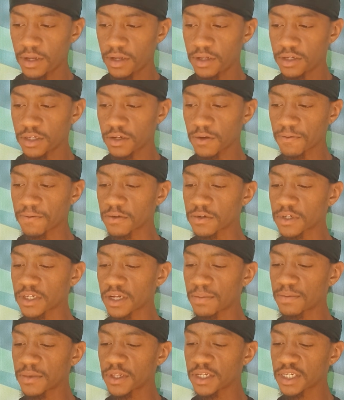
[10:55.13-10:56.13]
So for
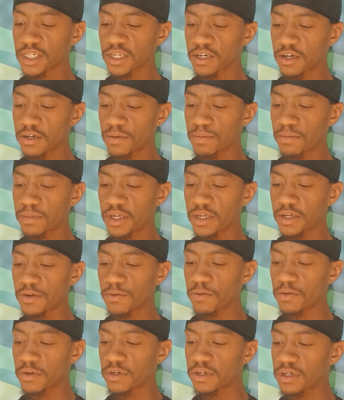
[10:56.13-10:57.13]
some, this could be
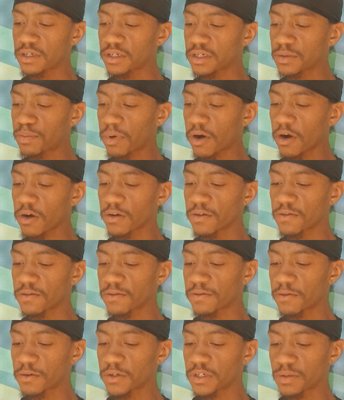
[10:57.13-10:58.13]
what is part
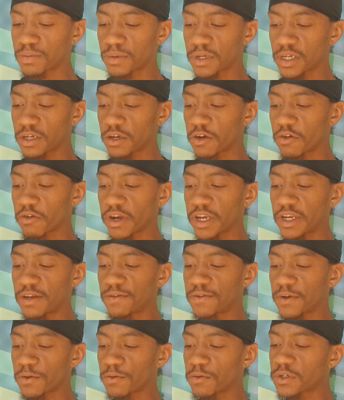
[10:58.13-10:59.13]
of what's being
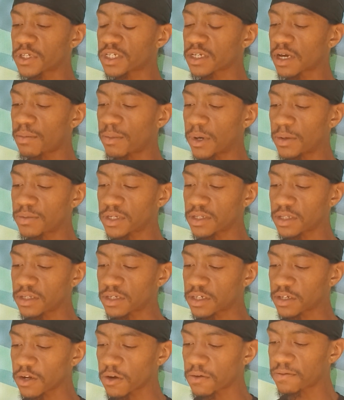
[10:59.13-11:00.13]
grieved or what's come up to the
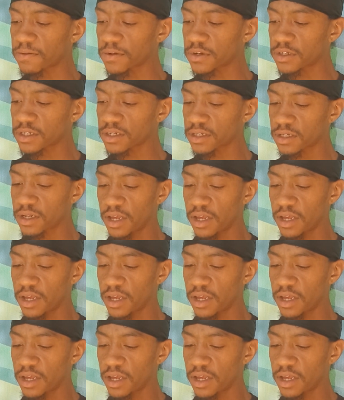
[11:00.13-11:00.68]
surface